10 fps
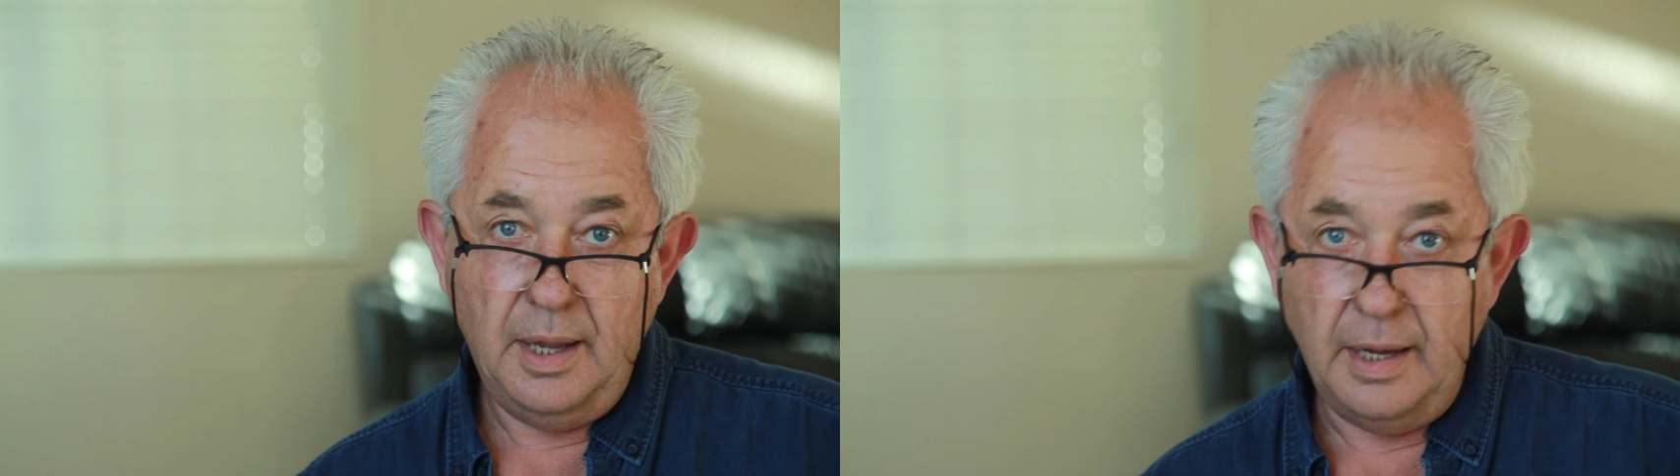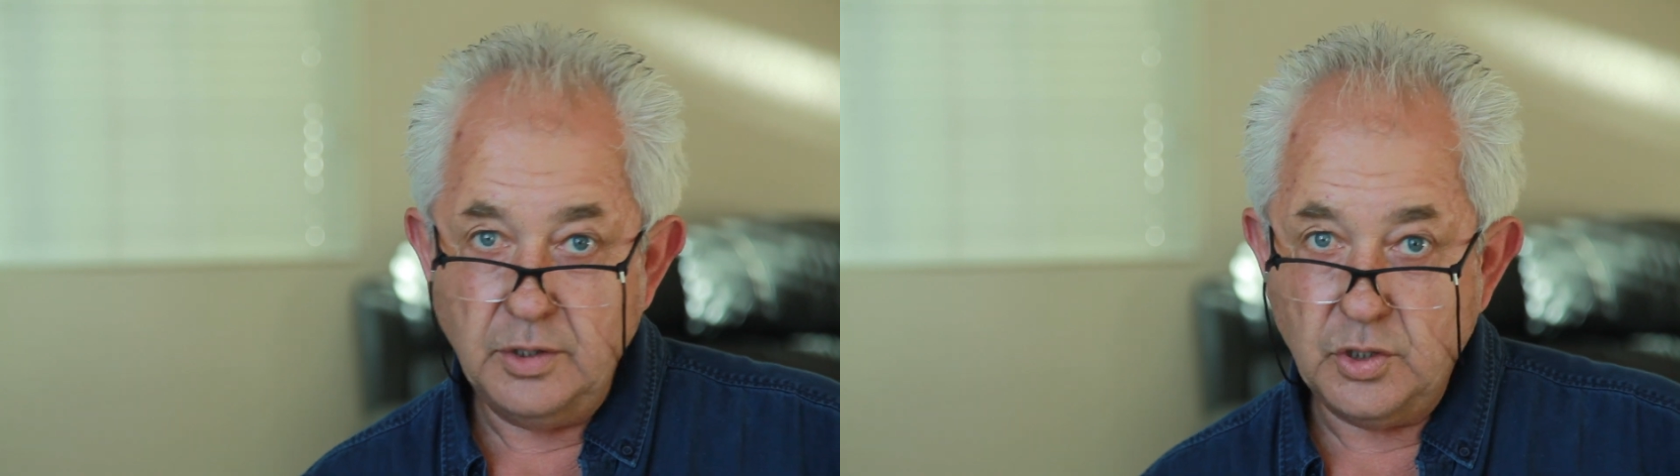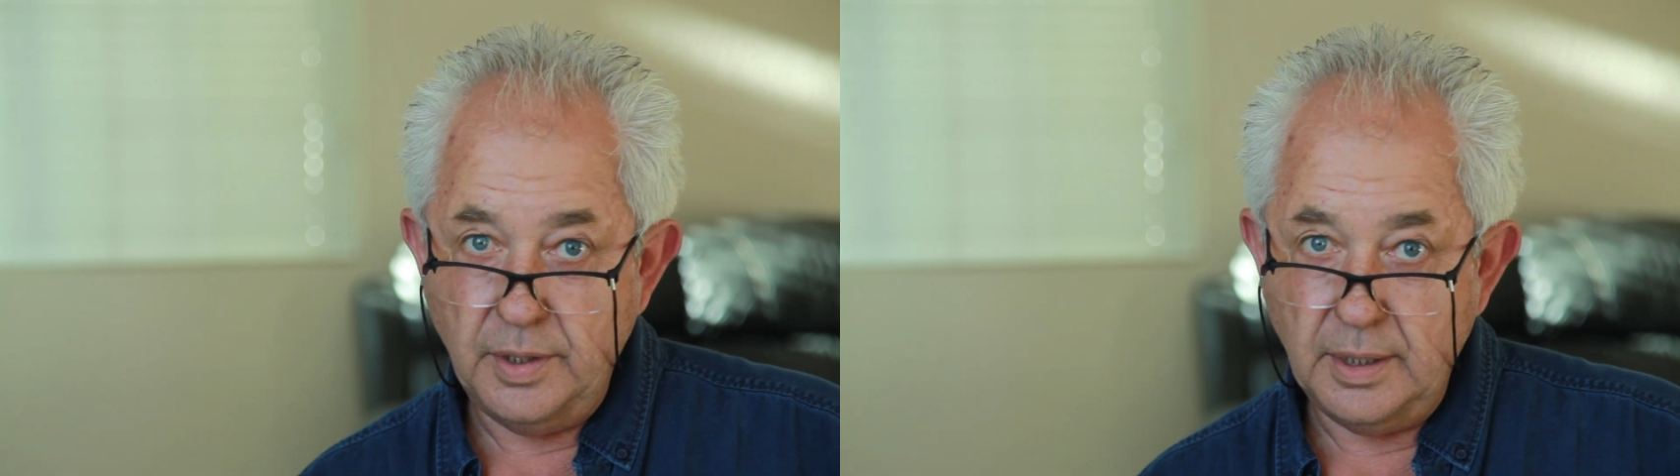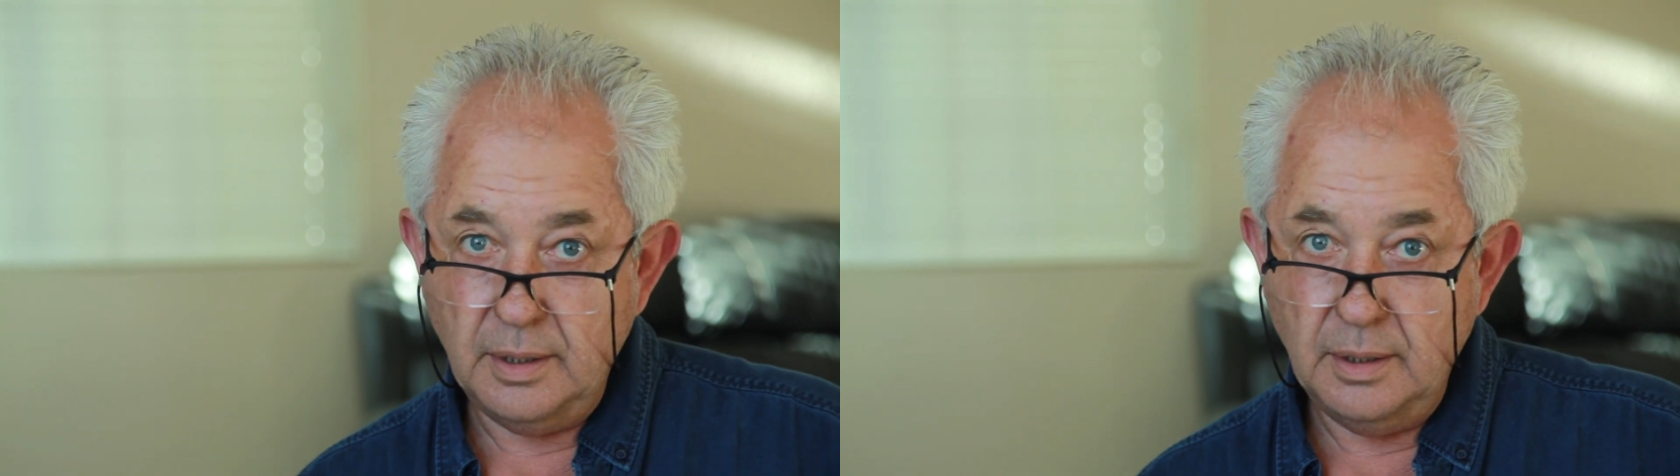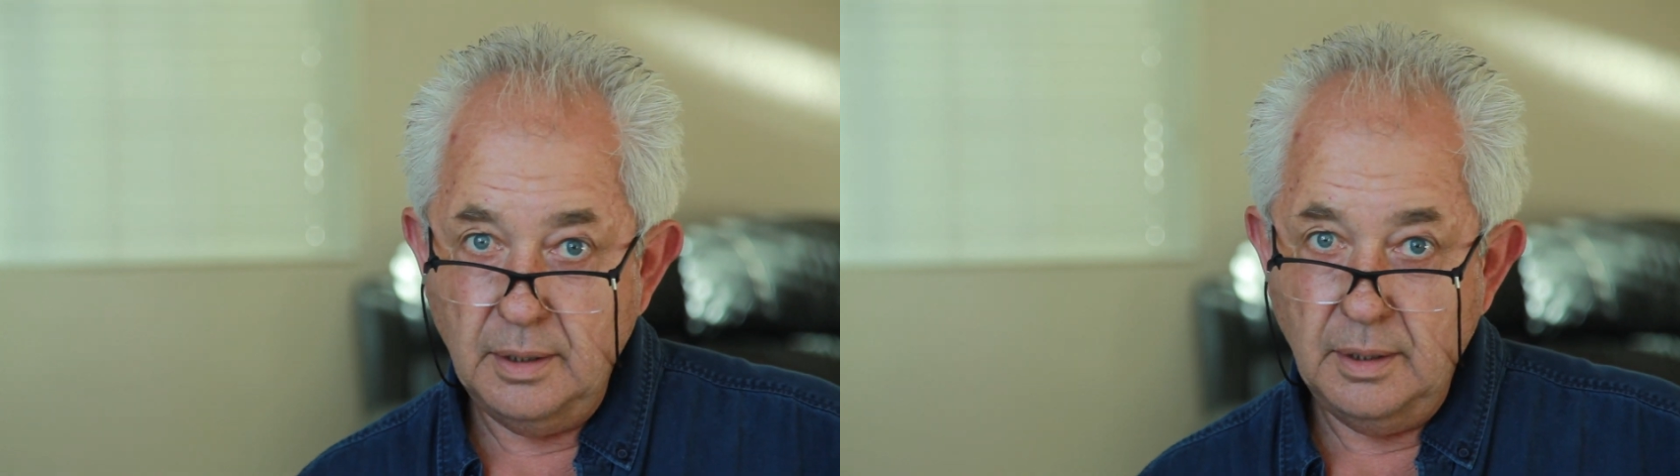entering
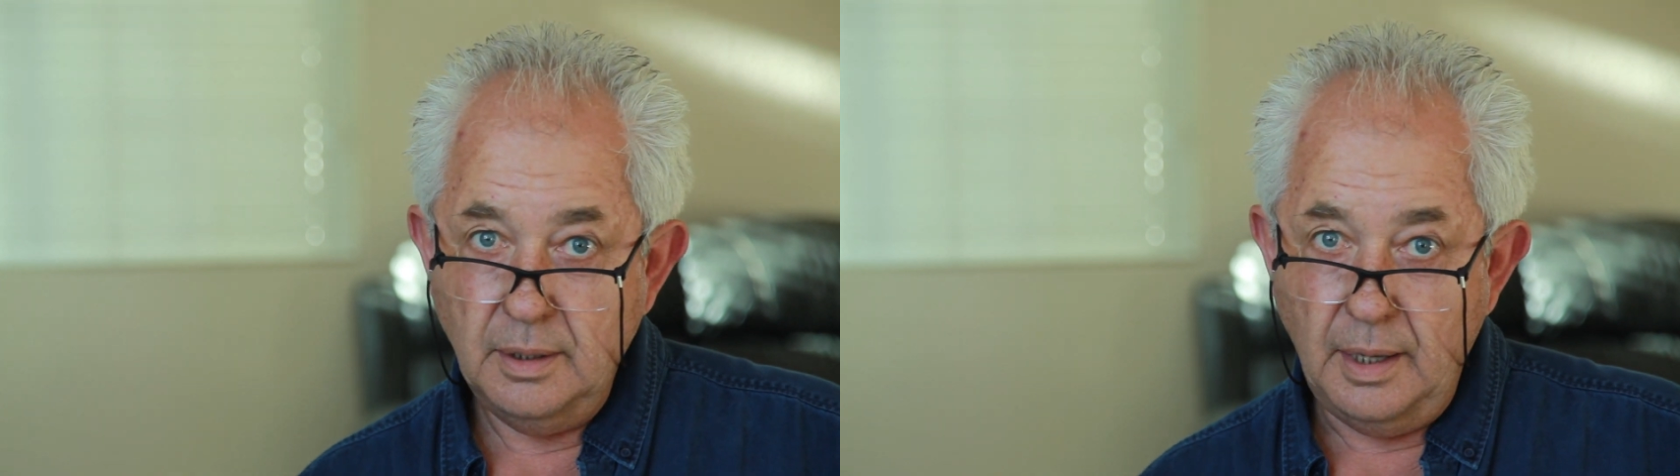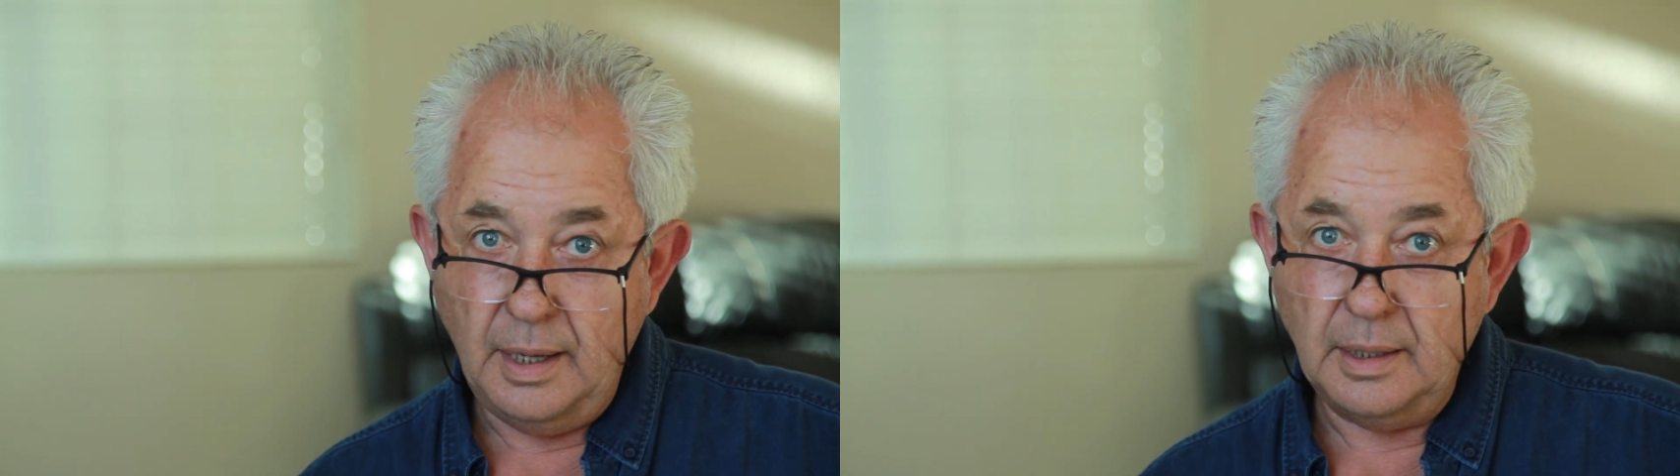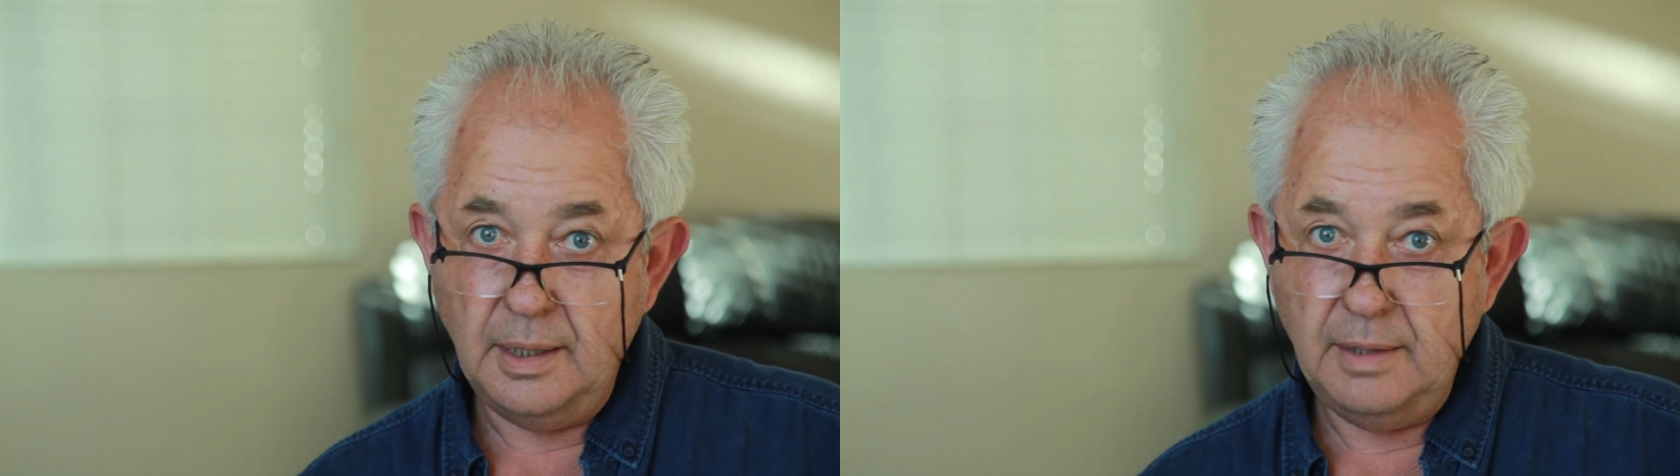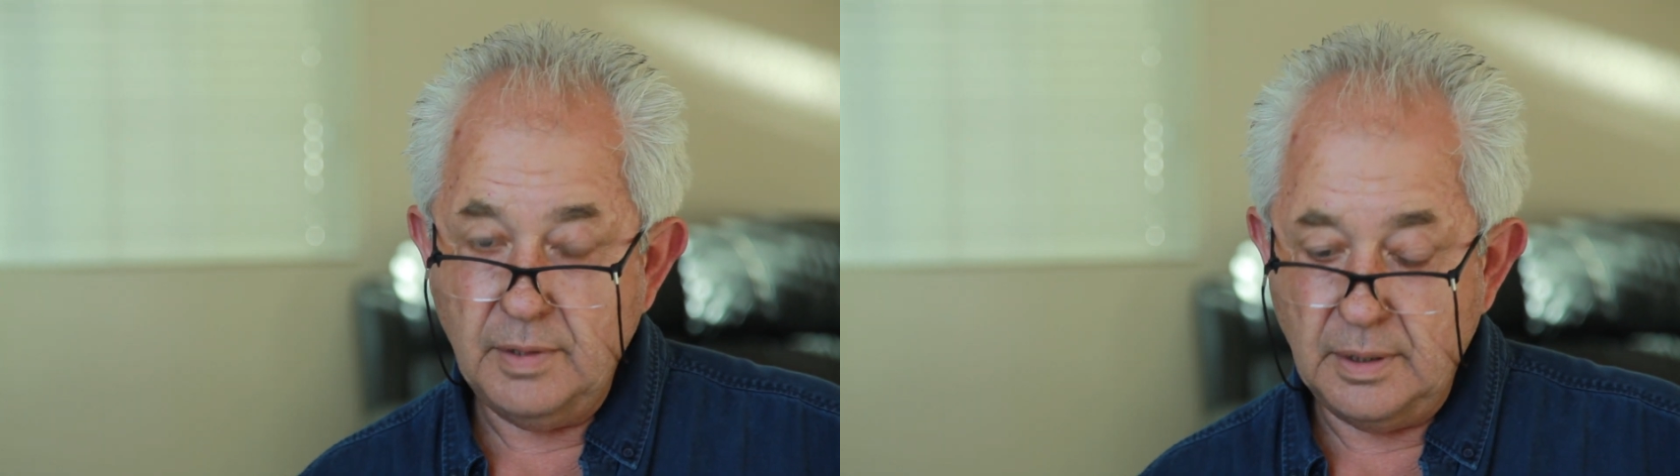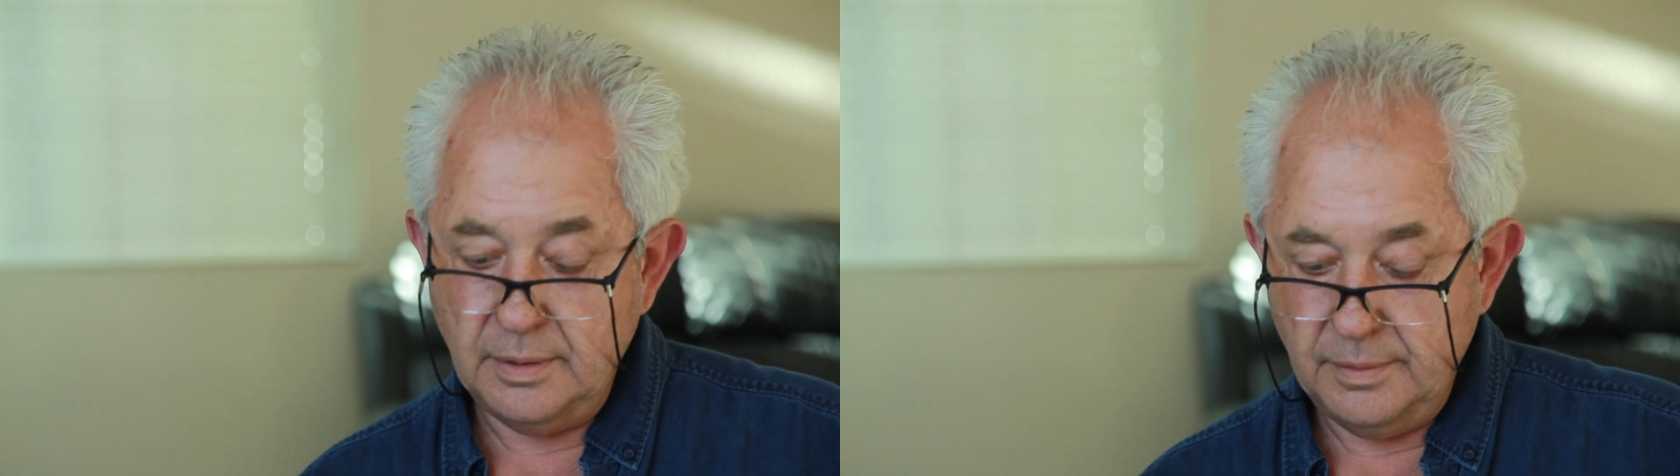and leaving.